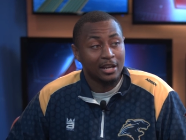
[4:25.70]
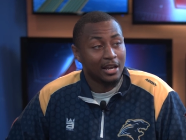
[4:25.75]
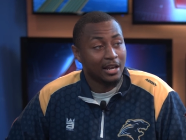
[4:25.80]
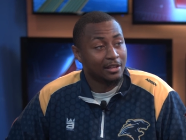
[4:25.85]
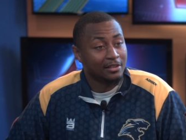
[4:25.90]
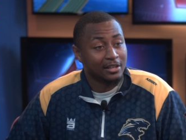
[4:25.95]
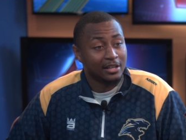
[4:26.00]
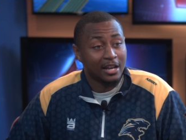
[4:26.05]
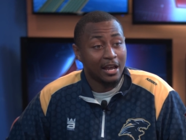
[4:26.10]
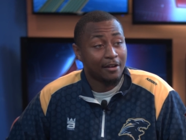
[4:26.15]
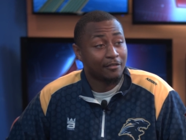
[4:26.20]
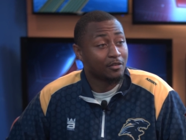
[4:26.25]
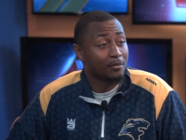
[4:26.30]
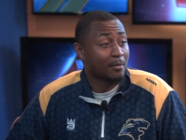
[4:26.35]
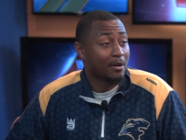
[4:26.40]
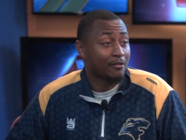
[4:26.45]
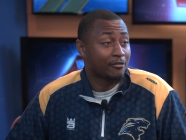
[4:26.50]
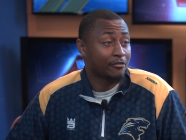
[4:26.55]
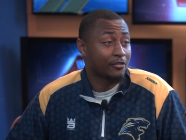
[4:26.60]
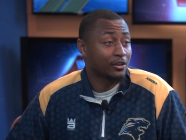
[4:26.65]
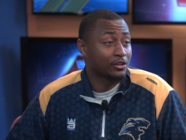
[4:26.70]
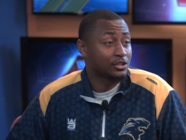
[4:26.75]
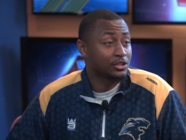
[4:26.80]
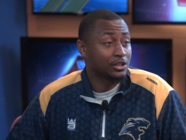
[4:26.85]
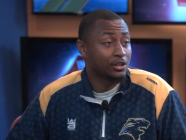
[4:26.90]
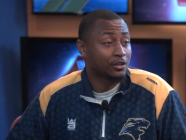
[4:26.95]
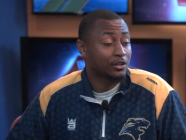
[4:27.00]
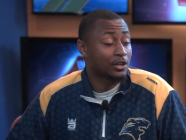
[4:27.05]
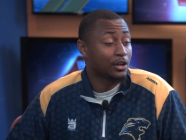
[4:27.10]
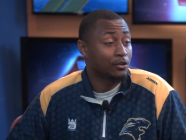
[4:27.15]
And then after my first
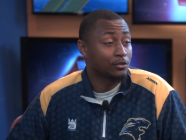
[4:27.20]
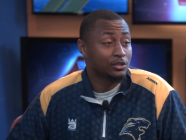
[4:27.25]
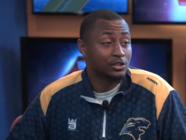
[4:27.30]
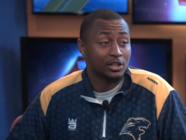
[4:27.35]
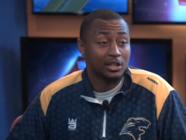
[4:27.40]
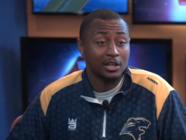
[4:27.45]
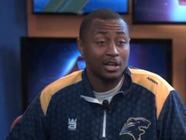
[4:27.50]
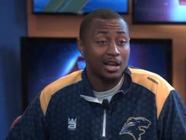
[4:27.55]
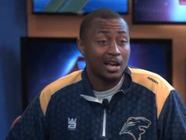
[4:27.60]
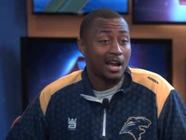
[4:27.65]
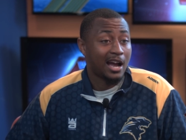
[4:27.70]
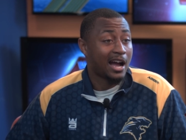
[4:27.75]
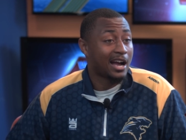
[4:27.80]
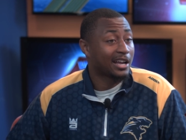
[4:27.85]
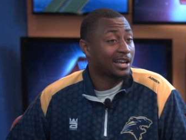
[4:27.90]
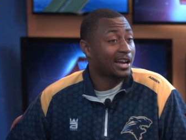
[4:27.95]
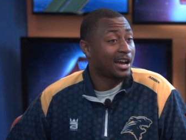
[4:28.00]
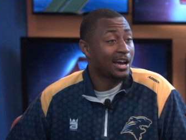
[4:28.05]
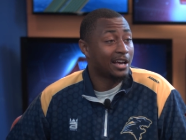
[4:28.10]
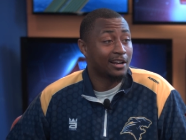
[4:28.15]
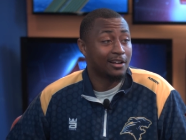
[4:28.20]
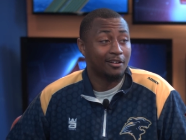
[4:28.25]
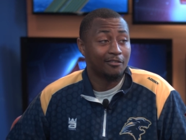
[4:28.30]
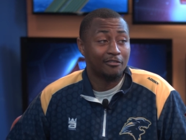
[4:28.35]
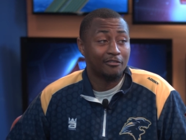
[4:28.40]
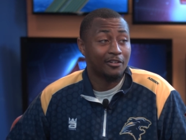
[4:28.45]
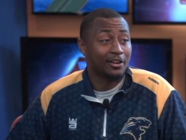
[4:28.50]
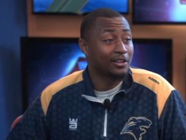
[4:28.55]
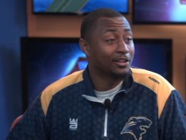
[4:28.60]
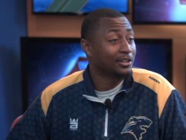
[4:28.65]
year of coaching, I kind of
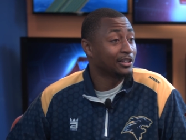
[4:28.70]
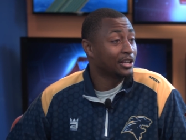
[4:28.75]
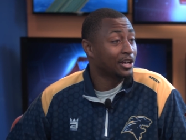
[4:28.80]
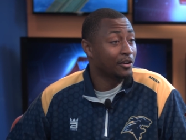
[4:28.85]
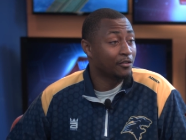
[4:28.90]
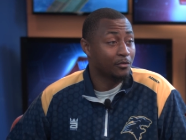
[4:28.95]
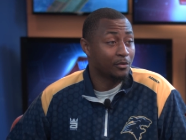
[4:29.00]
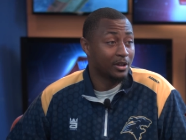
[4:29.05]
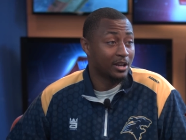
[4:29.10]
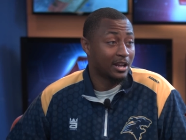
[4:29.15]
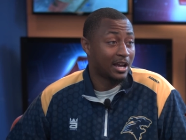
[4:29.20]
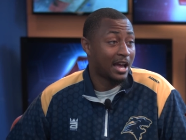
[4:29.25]
fell in love with it.